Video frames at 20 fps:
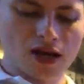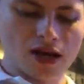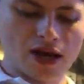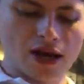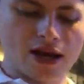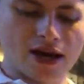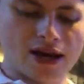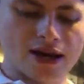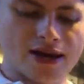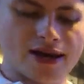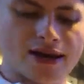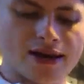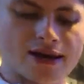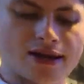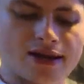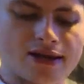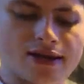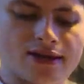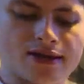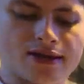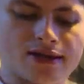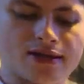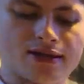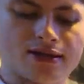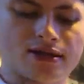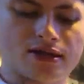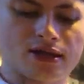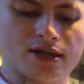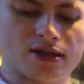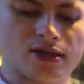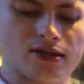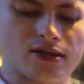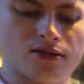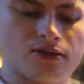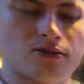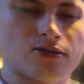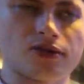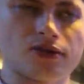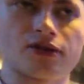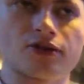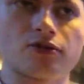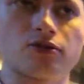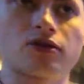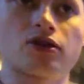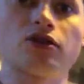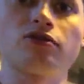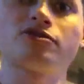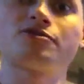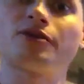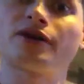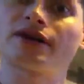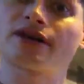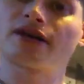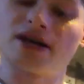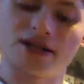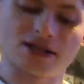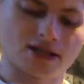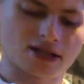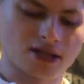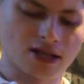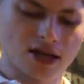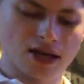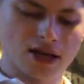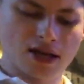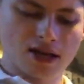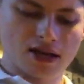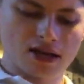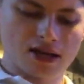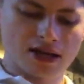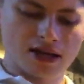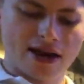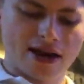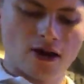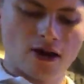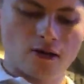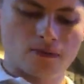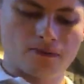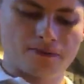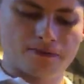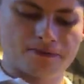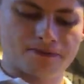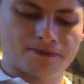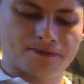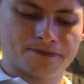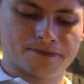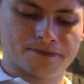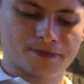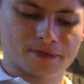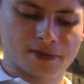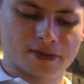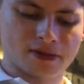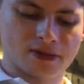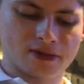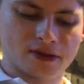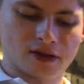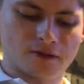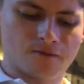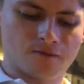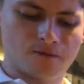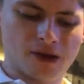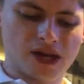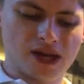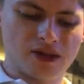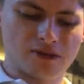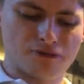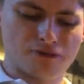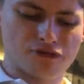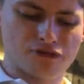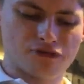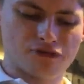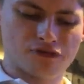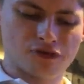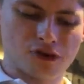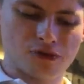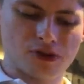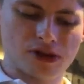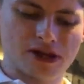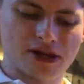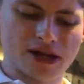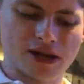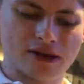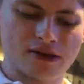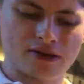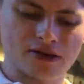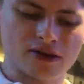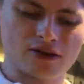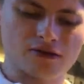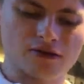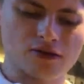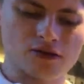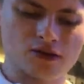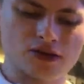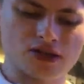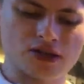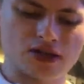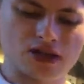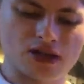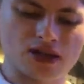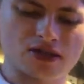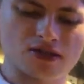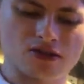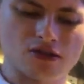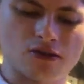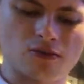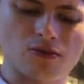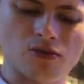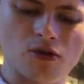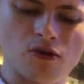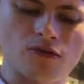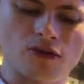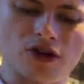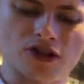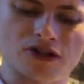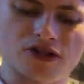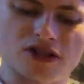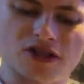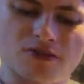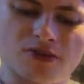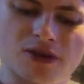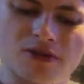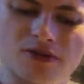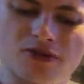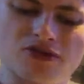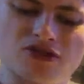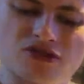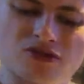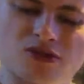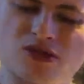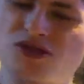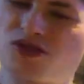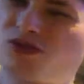and what are they called, Gloomspite Gits. Now, I think probably Cowden Overlords has got more votes because there's people who just want